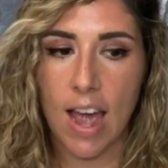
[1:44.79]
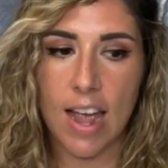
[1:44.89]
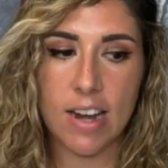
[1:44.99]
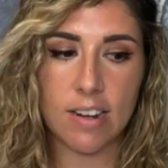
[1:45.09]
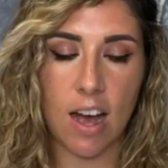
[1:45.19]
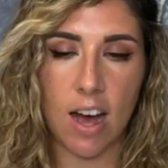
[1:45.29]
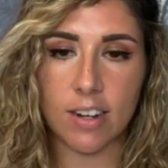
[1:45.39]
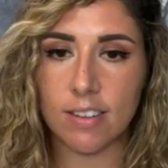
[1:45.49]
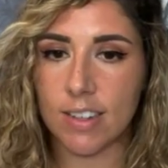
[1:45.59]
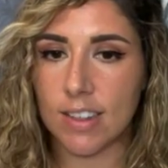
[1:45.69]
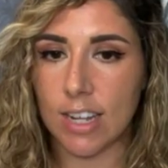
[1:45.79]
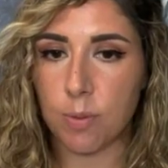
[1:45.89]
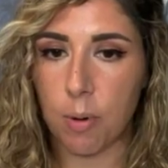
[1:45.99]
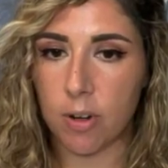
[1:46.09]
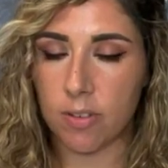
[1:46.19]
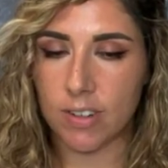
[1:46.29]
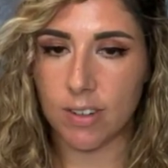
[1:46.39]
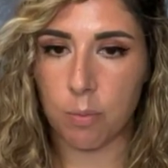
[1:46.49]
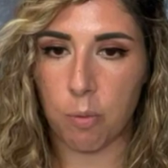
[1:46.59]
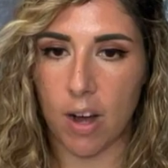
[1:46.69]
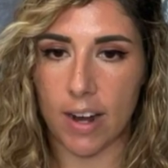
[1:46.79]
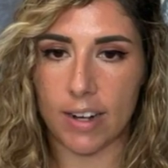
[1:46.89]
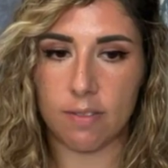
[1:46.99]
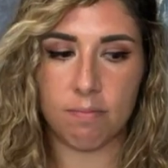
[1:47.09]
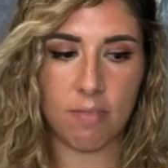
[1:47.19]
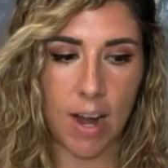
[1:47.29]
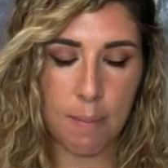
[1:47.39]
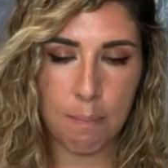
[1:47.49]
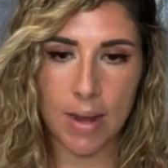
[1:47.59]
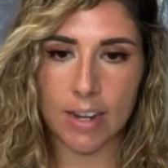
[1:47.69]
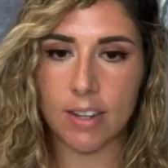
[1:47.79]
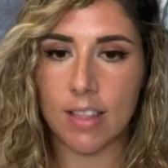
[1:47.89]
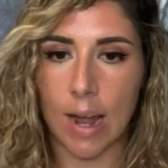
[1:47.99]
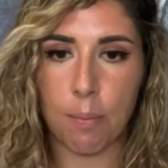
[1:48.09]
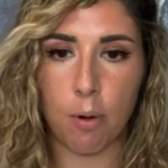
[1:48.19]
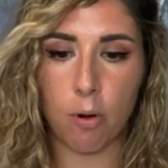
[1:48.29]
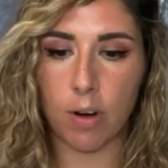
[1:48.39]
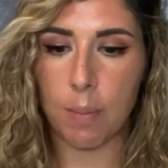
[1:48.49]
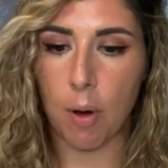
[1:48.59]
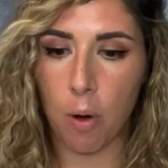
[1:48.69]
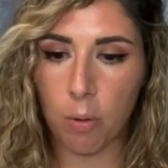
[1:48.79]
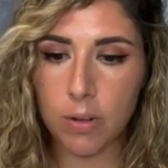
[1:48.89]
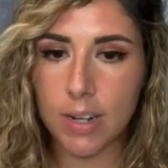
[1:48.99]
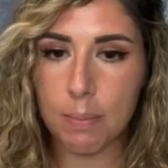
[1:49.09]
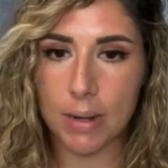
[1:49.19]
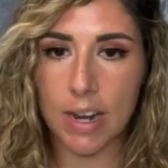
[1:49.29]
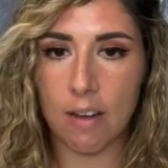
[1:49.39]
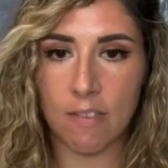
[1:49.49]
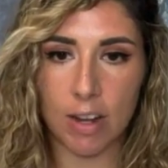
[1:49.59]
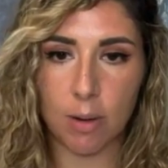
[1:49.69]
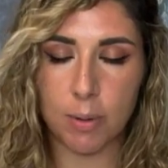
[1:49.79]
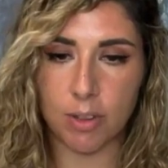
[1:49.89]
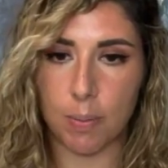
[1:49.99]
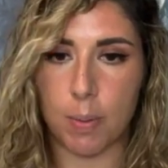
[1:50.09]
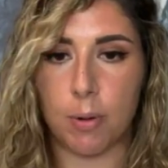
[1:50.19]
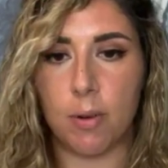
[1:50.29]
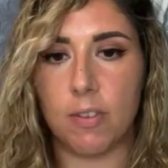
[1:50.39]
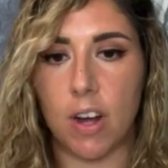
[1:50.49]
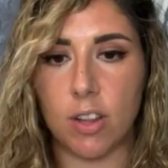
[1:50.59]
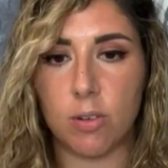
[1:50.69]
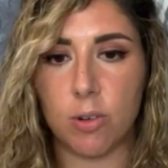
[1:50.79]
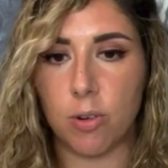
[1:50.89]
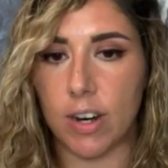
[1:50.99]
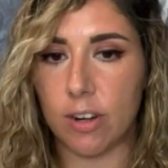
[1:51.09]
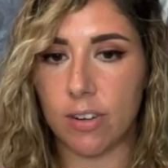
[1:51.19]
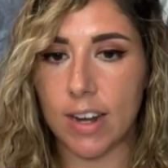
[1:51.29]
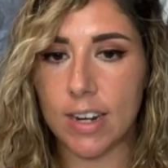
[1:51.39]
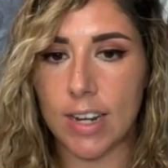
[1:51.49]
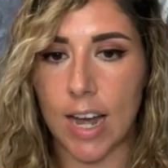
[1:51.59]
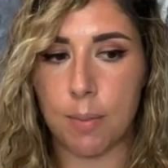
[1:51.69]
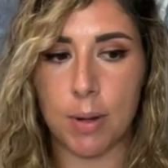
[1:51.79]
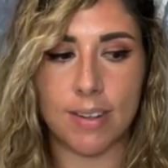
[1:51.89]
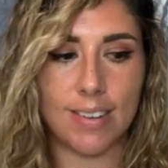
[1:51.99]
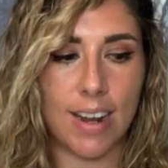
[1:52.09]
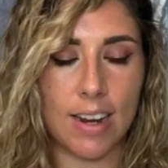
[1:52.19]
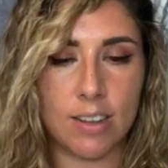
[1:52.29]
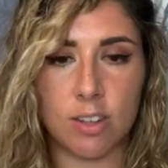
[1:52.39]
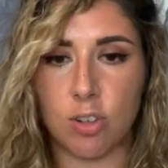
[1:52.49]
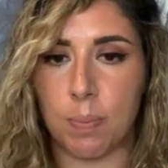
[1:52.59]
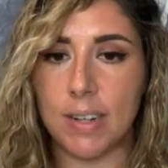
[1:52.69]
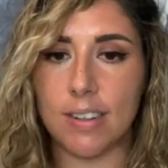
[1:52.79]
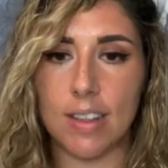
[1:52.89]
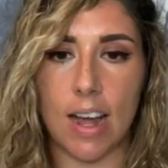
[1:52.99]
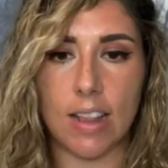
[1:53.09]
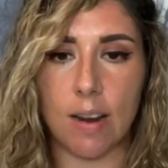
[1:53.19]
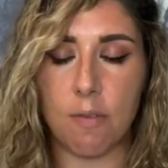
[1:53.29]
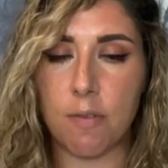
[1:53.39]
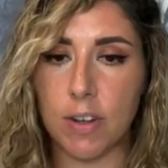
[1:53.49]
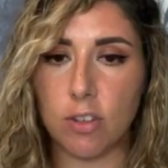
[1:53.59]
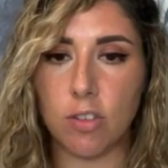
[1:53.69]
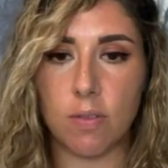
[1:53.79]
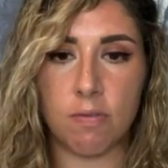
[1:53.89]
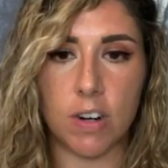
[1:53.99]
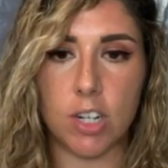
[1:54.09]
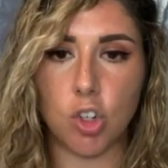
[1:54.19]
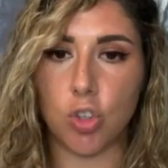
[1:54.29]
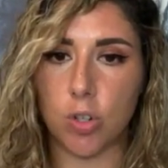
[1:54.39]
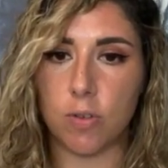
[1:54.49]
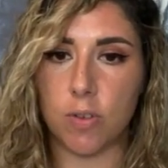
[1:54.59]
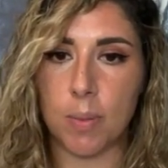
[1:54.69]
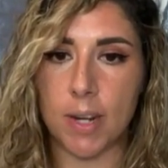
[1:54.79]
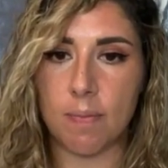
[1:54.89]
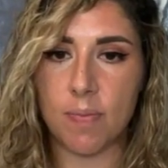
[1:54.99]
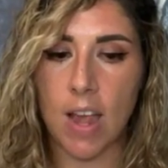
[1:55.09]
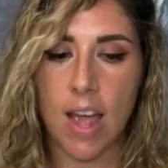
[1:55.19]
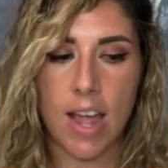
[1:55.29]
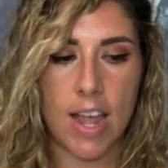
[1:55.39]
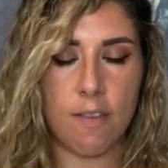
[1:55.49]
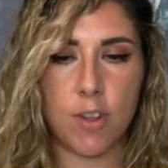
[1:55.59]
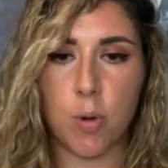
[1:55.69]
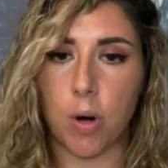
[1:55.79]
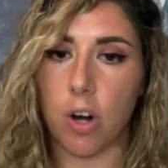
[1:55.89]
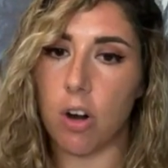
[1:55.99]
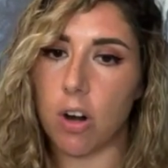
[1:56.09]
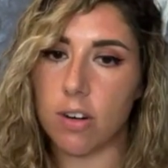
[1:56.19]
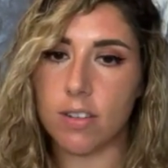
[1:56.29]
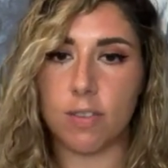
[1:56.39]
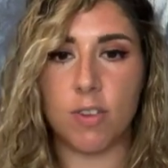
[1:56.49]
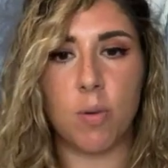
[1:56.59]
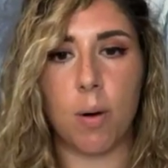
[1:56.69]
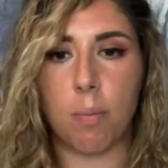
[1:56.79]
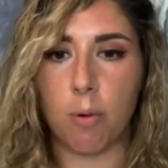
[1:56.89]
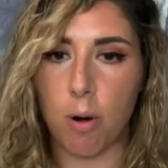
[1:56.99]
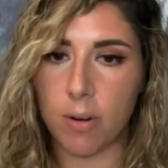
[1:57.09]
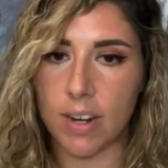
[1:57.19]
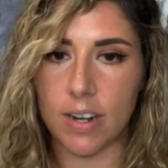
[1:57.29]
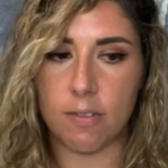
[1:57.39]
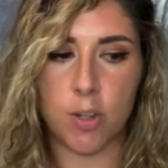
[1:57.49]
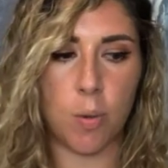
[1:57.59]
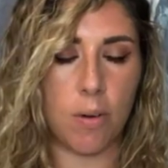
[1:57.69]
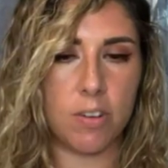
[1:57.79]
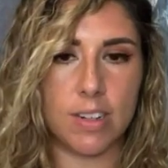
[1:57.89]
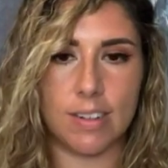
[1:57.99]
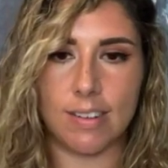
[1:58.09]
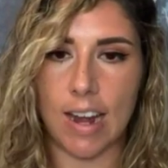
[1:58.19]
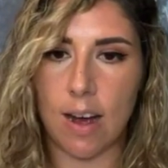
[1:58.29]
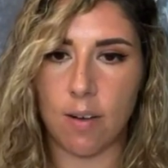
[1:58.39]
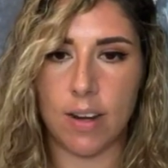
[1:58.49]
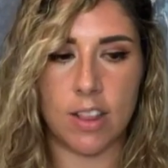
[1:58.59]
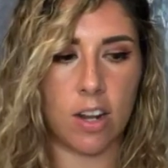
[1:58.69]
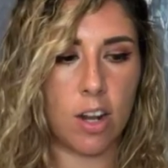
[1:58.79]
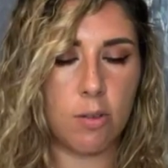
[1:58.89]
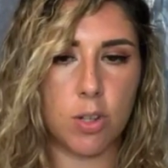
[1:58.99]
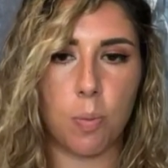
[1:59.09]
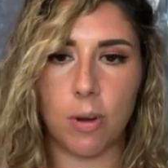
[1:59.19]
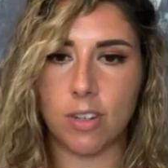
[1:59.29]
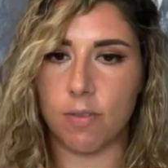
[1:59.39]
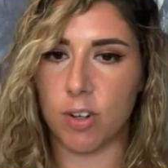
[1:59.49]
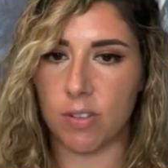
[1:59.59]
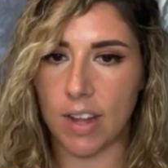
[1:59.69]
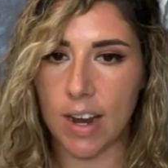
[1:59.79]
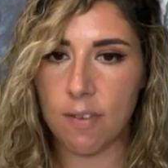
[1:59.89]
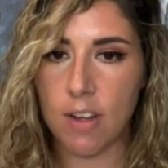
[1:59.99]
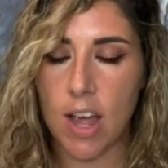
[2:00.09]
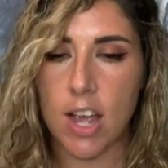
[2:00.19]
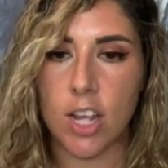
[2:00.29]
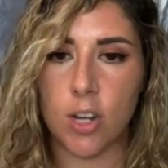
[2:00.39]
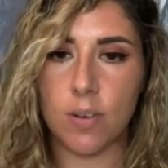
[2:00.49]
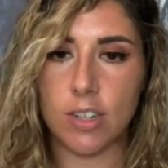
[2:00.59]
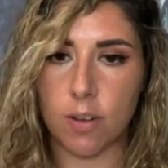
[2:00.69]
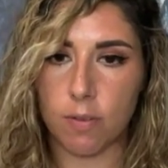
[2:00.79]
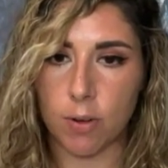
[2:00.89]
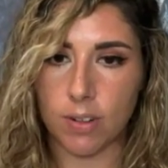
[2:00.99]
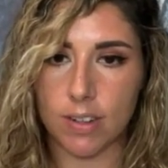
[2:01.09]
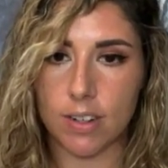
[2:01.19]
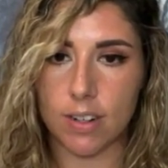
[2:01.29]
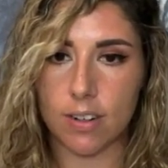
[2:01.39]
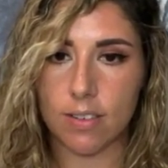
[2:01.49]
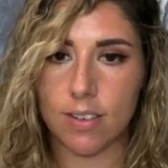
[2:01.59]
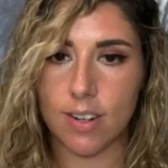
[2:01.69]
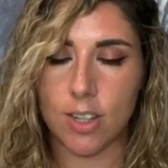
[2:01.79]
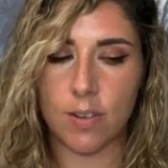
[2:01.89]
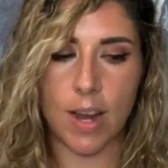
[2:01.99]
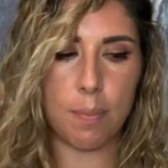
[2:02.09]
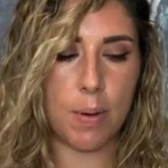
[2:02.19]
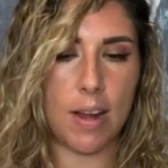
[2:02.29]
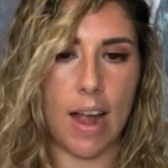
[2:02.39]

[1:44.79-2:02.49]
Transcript: And honestly, that's part of the reason why I make that program only be available to people who've gone through Create Your Light Academy, because there's a piece of that feels very true for me. If you are hurt, if you are broken, if you are really down in the lowest points of your life, you need to focus here. You can't be